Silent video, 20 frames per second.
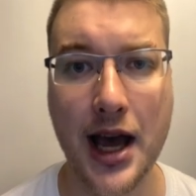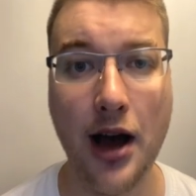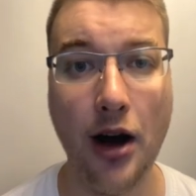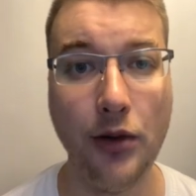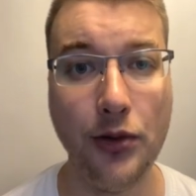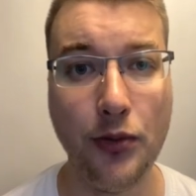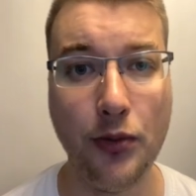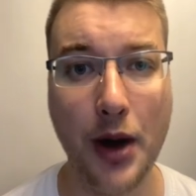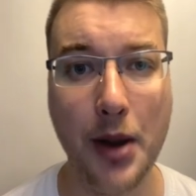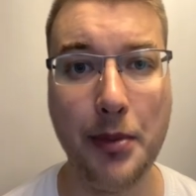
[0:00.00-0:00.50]

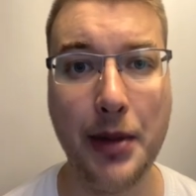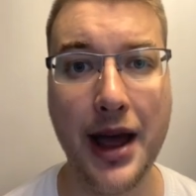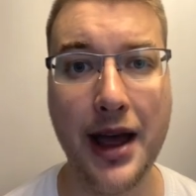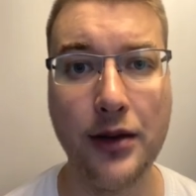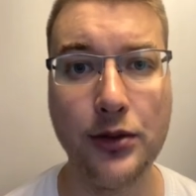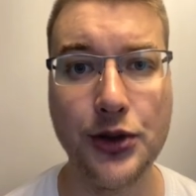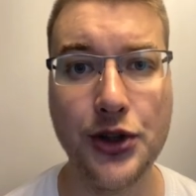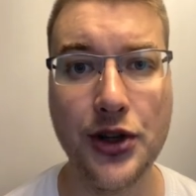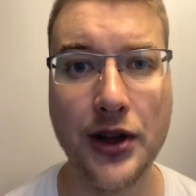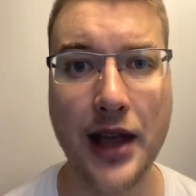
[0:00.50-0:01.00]
on the
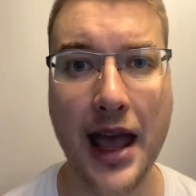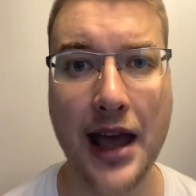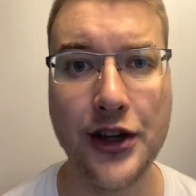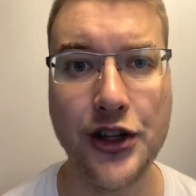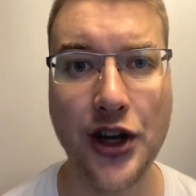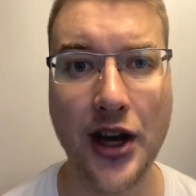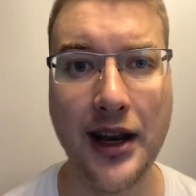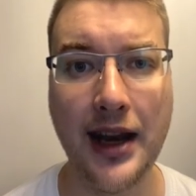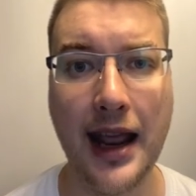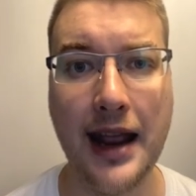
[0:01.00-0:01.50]
rebound to
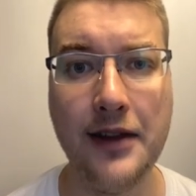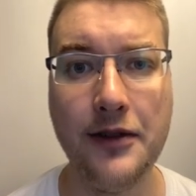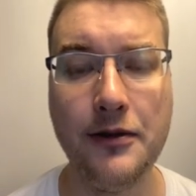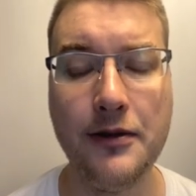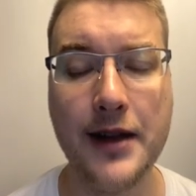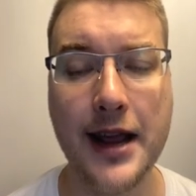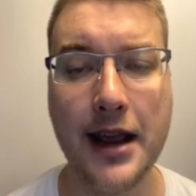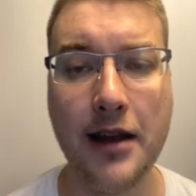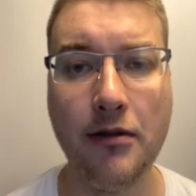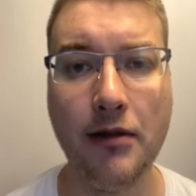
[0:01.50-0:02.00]
catch an
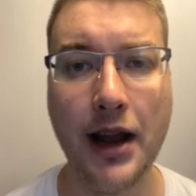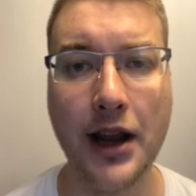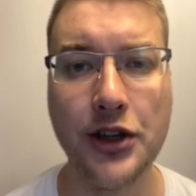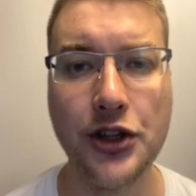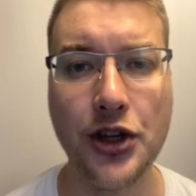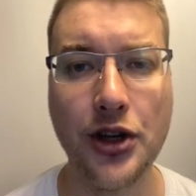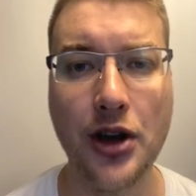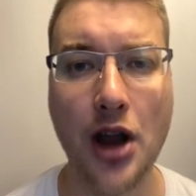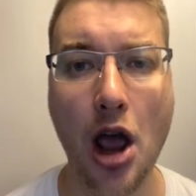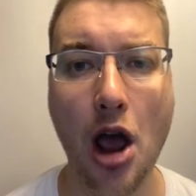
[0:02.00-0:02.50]
intraday
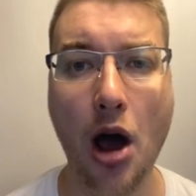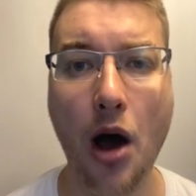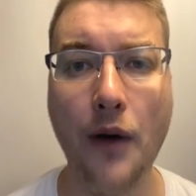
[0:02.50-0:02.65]
correction